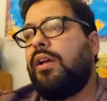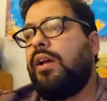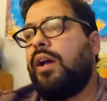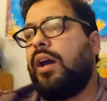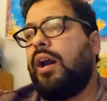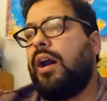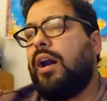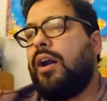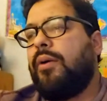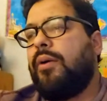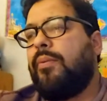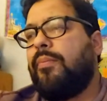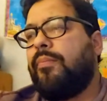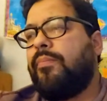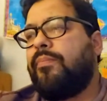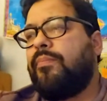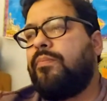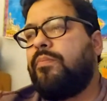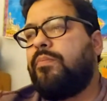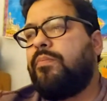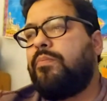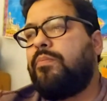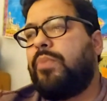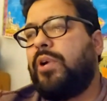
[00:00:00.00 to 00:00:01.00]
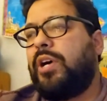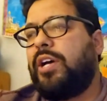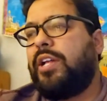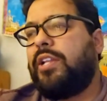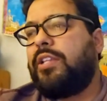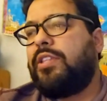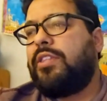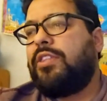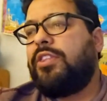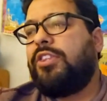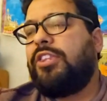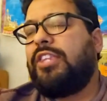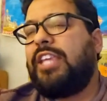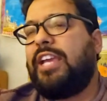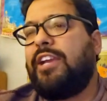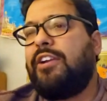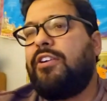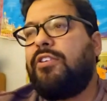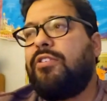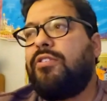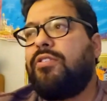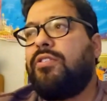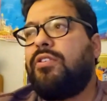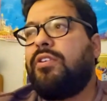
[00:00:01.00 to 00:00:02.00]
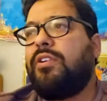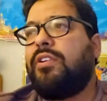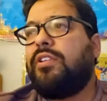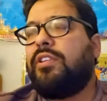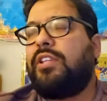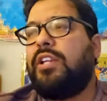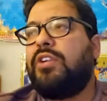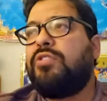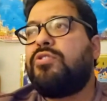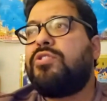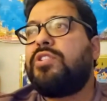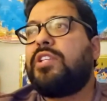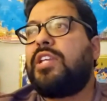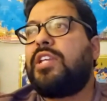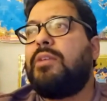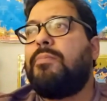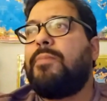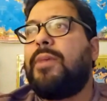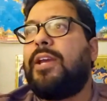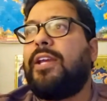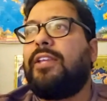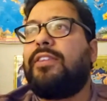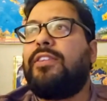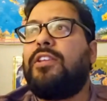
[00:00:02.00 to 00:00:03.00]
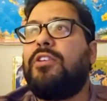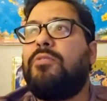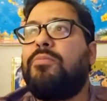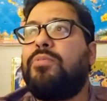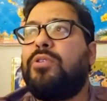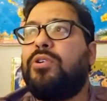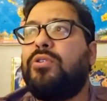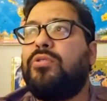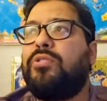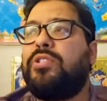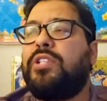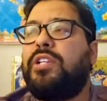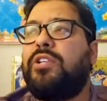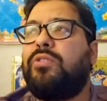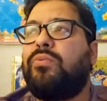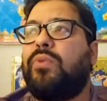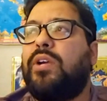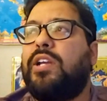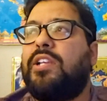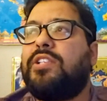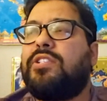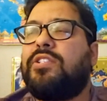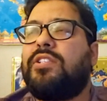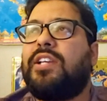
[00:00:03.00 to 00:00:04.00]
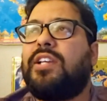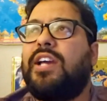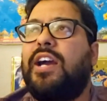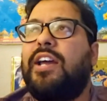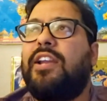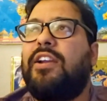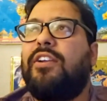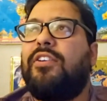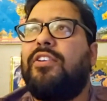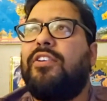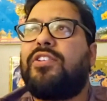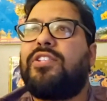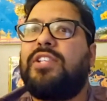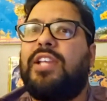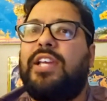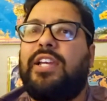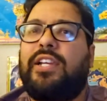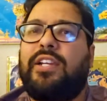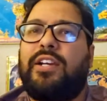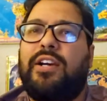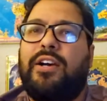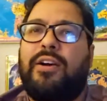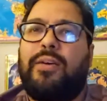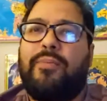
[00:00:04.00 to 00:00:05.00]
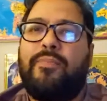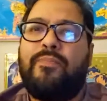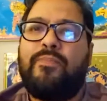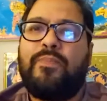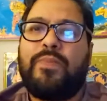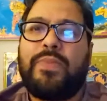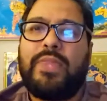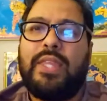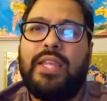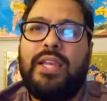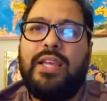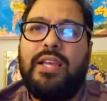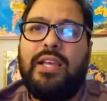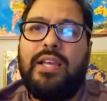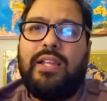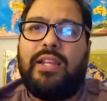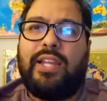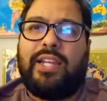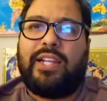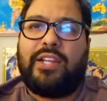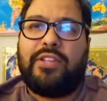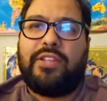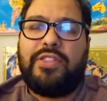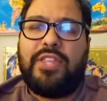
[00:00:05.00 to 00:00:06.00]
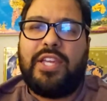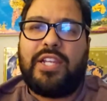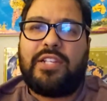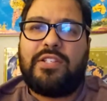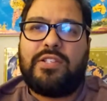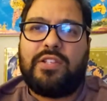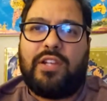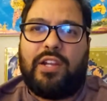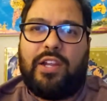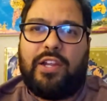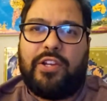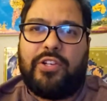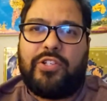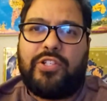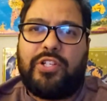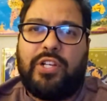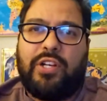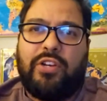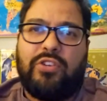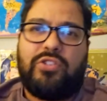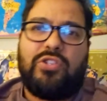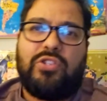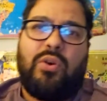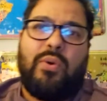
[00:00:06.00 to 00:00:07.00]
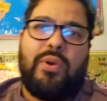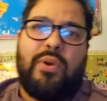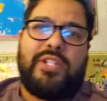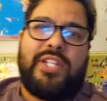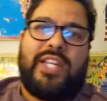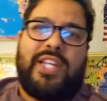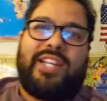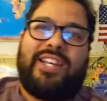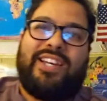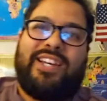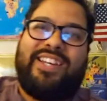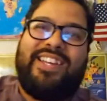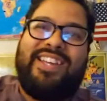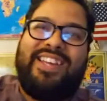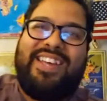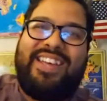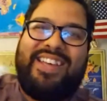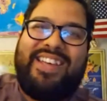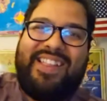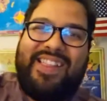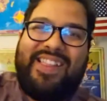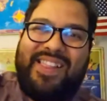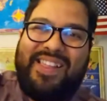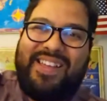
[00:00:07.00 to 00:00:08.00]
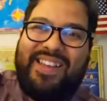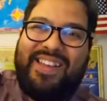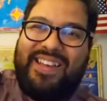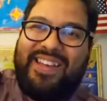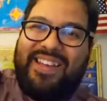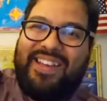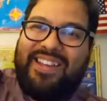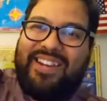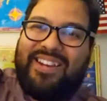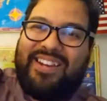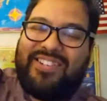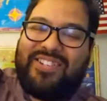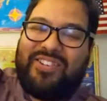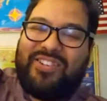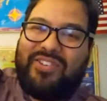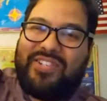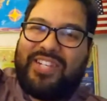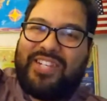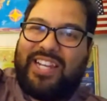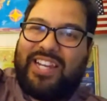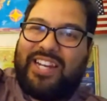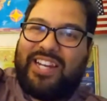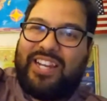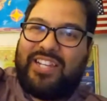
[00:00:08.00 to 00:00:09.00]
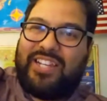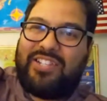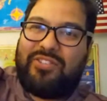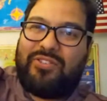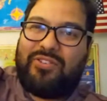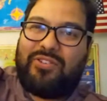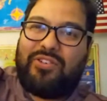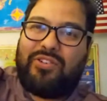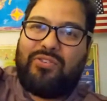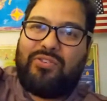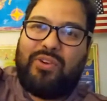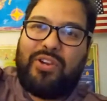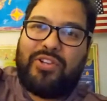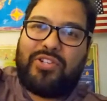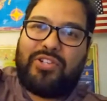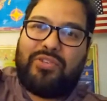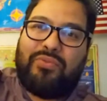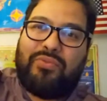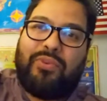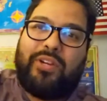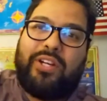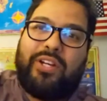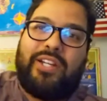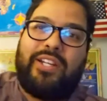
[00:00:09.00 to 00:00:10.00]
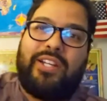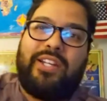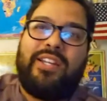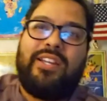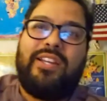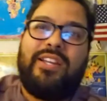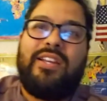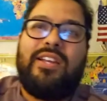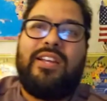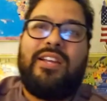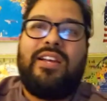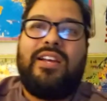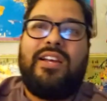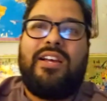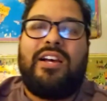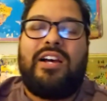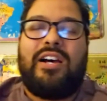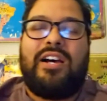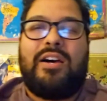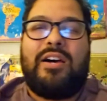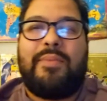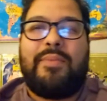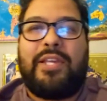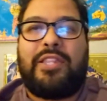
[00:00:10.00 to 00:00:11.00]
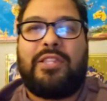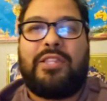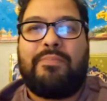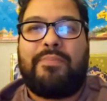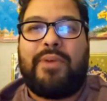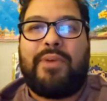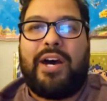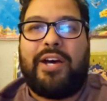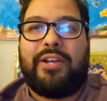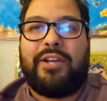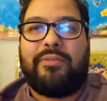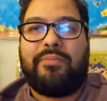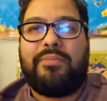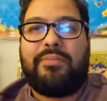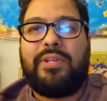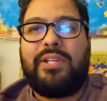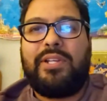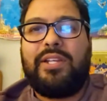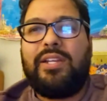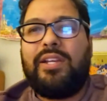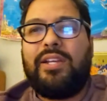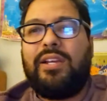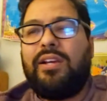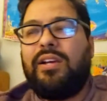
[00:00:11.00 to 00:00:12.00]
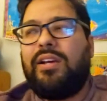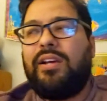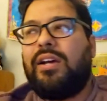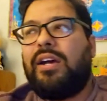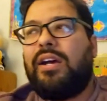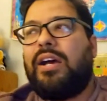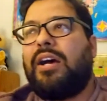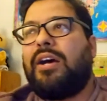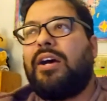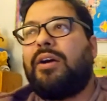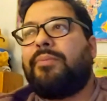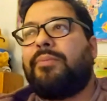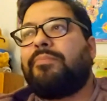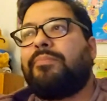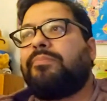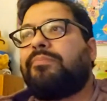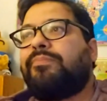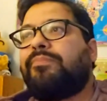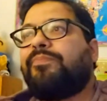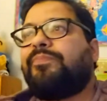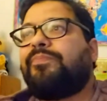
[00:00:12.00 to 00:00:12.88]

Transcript: But their skimmate, their protein waste kind of looks like a thick sludge, and there's always like a nice little crust ring at the bottom. Um,